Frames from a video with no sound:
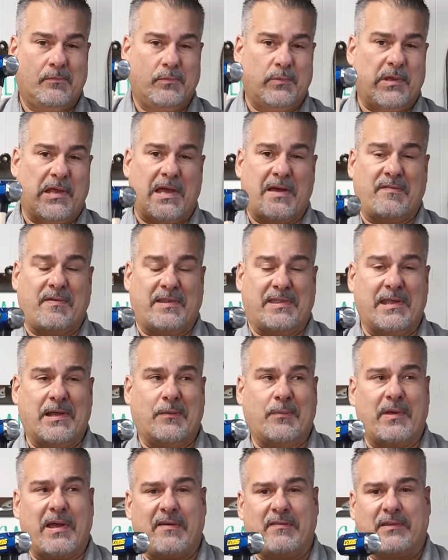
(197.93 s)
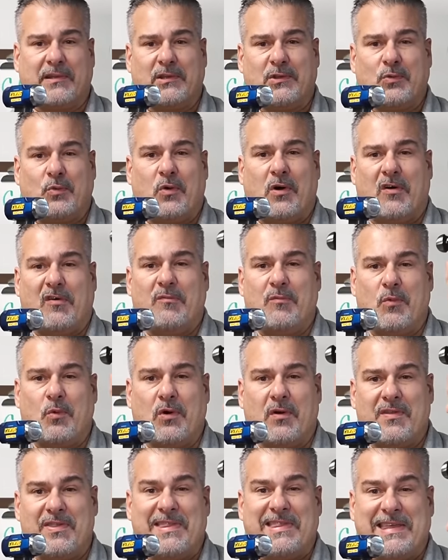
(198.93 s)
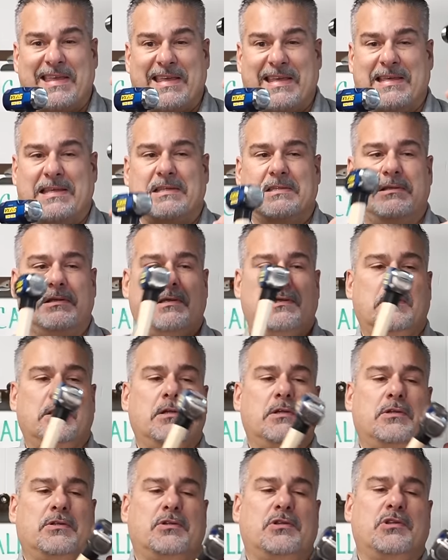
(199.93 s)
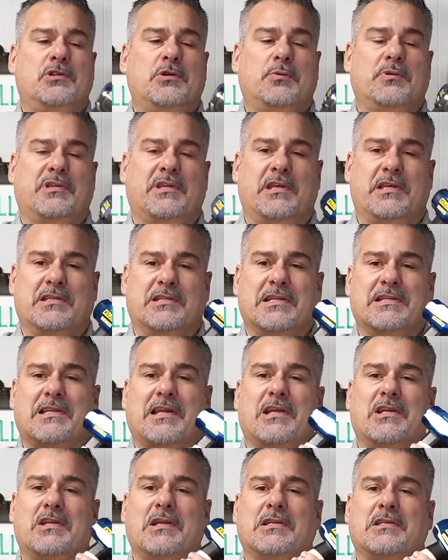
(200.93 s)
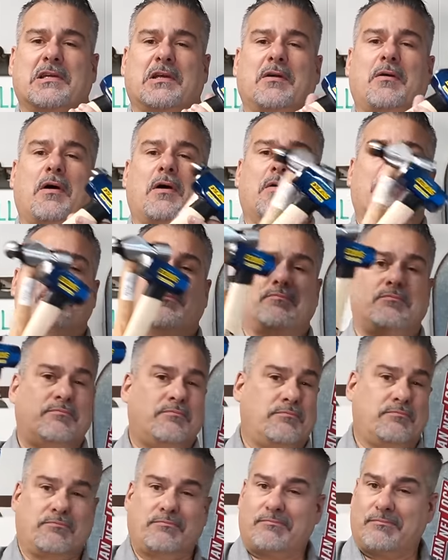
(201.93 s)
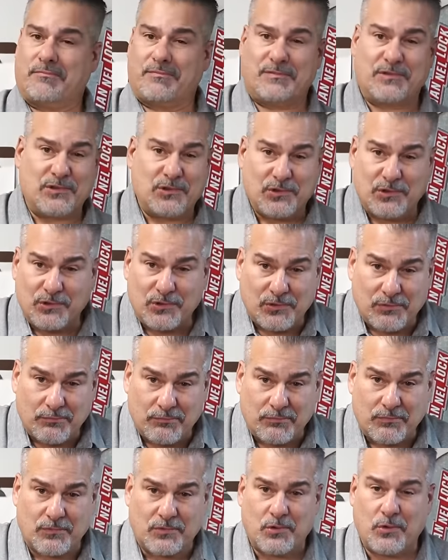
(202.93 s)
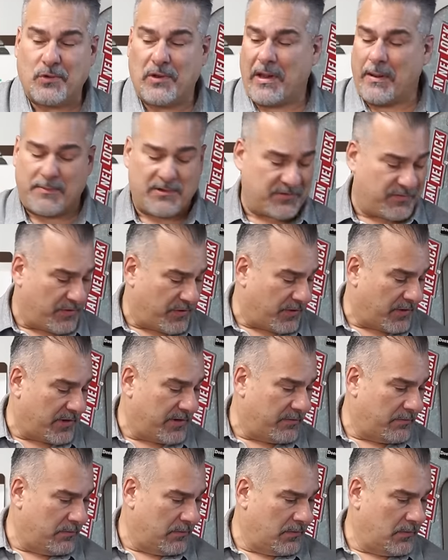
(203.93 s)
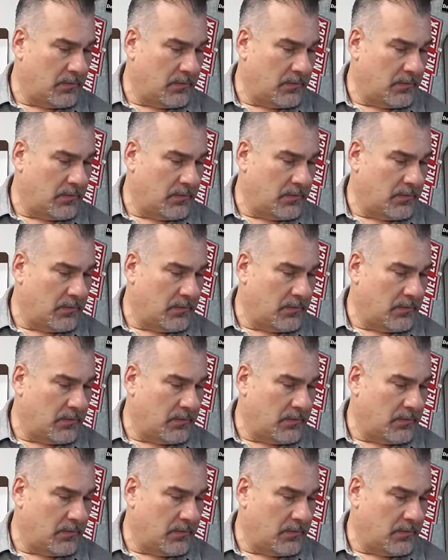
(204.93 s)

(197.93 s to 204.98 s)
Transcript: I think we have like 12 more of these to do with these. That's like a two hammers for 30.